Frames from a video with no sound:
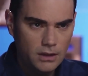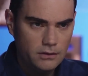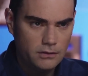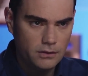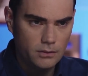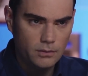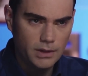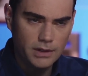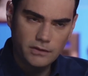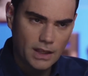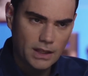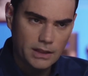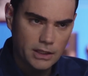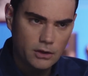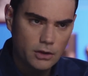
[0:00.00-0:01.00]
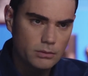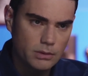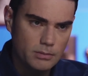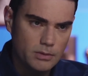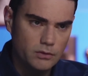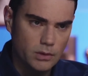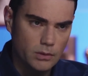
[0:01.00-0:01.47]
So what exactly could
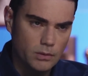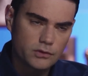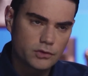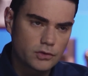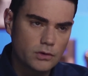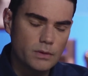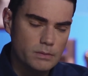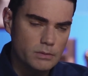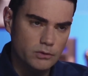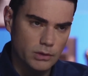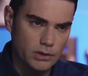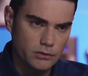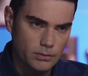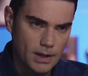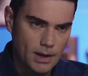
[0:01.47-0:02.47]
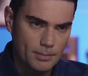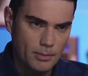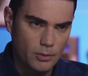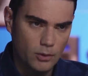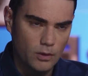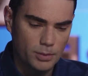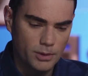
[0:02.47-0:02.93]
we be doing? What should we be doing to ramp
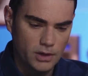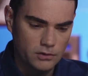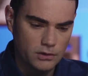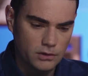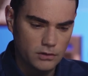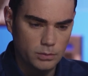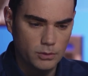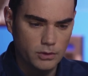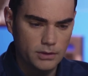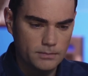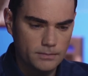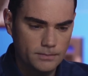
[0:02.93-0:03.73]
up oil production at this point?